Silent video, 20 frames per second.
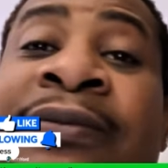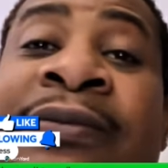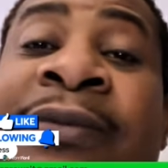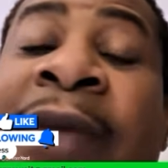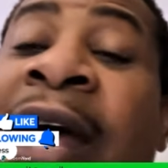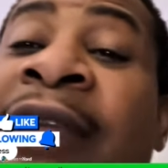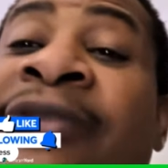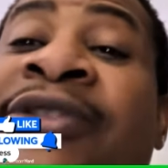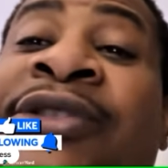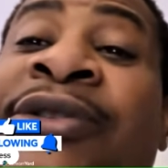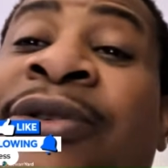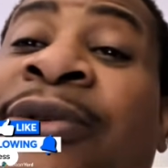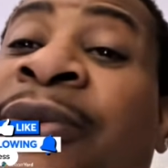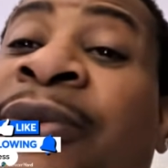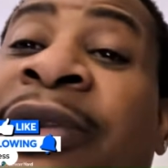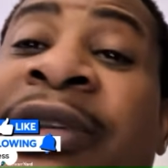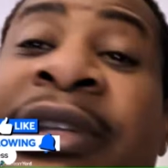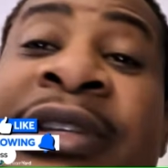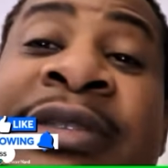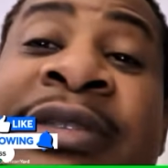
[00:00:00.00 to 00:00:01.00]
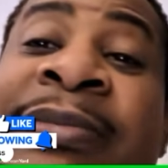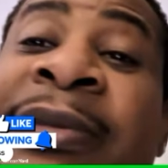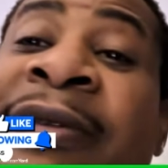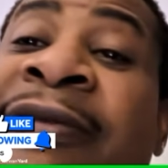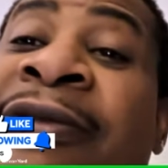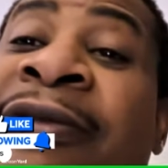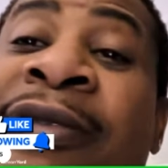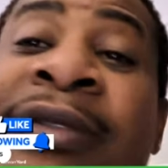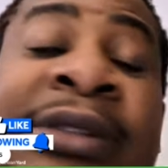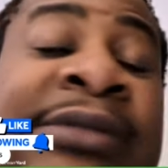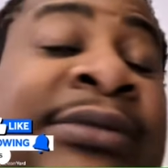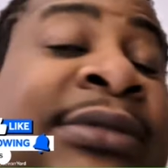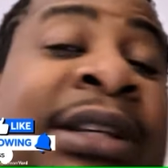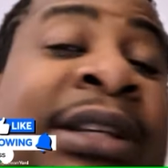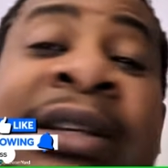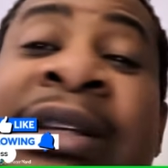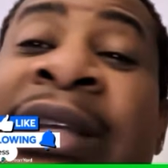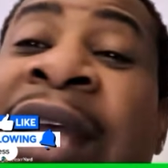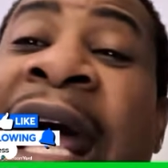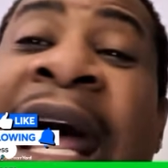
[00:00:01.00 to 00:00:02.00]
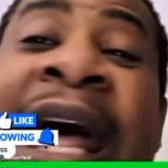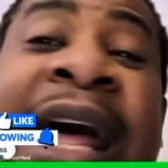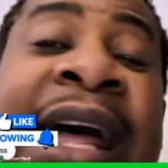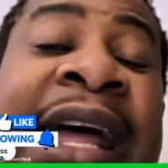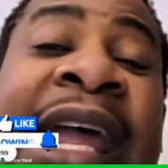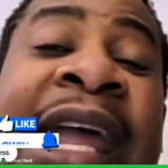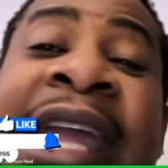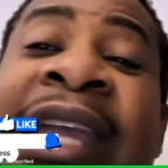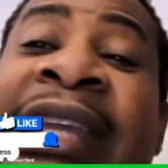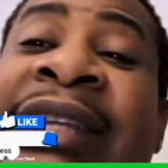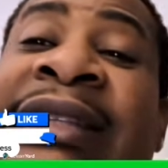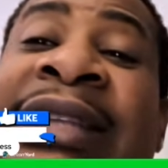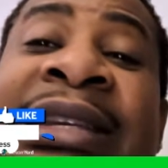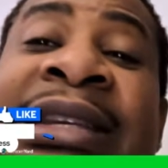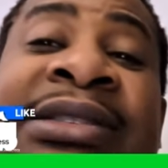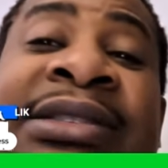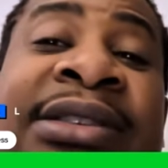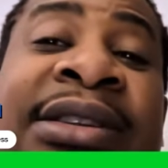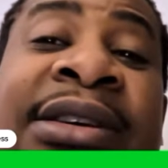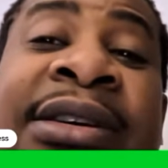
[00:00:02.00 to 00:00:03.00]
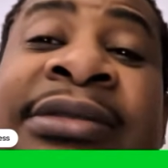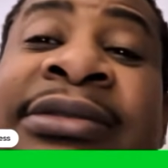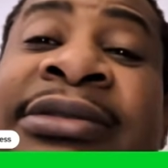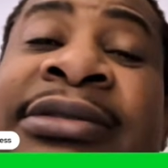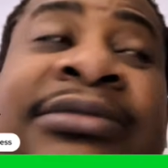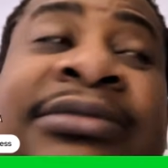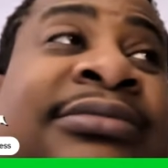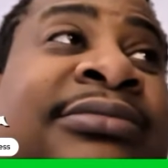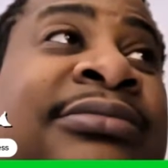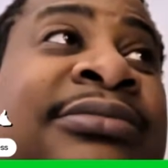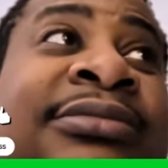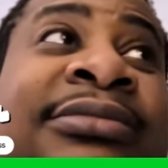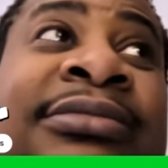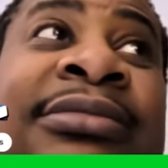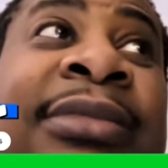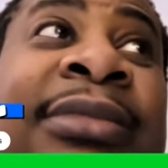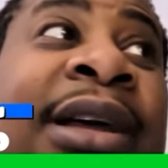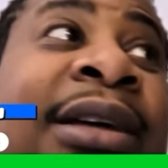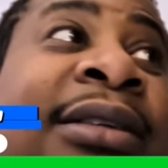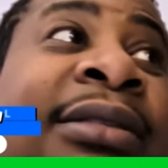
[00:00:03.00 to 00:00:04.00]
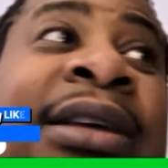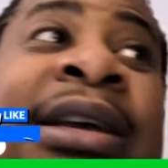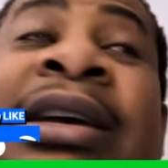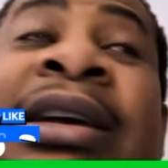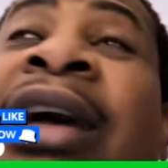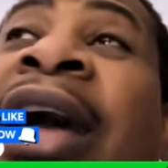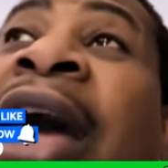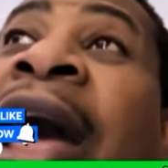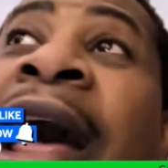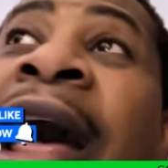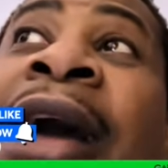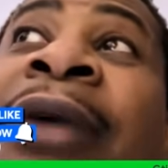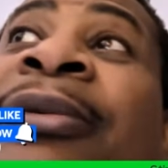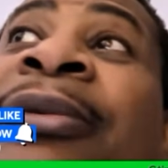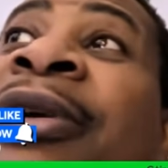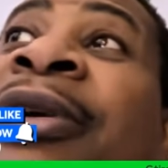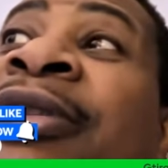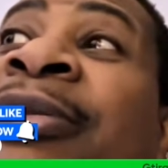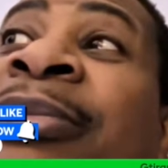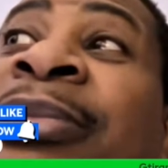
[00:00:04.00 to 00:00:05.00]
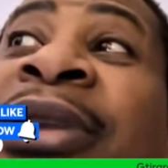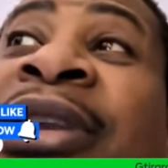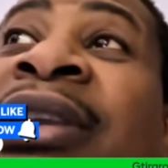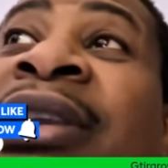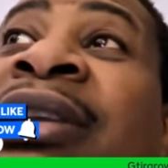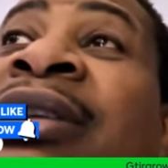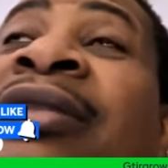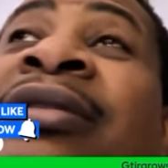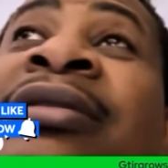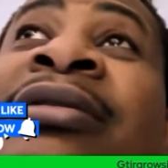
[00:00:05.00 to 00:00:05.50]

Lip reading: took Ritalin before. I hate that stuff. I'd rather be